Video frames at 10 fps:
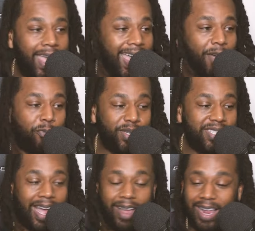That
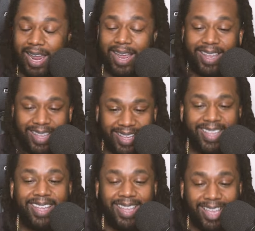was I like
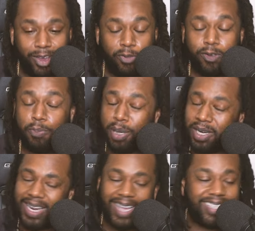he was
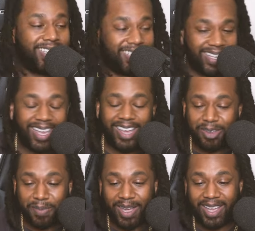putting that shit
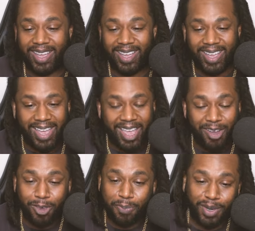together, man.
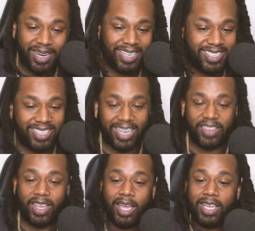He was putting that shit
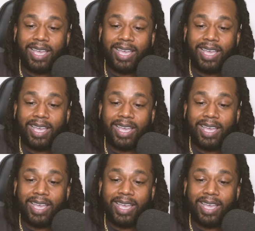together.